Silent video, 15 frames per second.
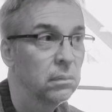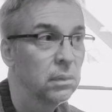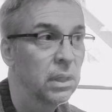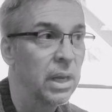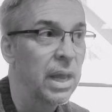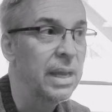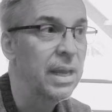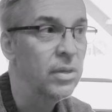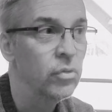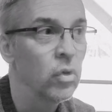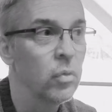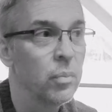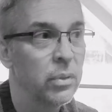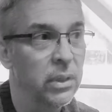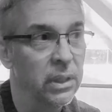can I get to
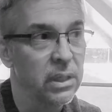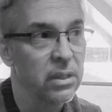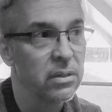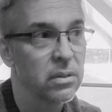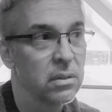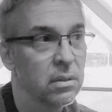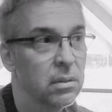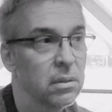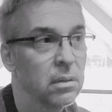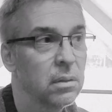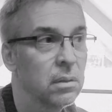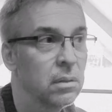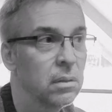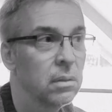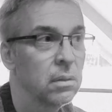a place
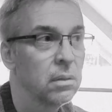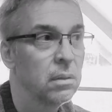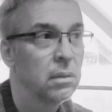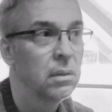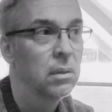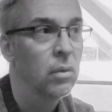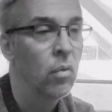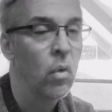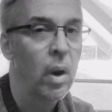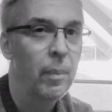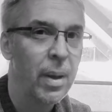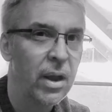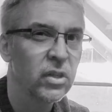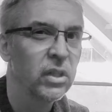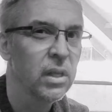where I'm
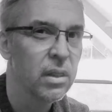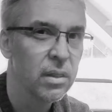actually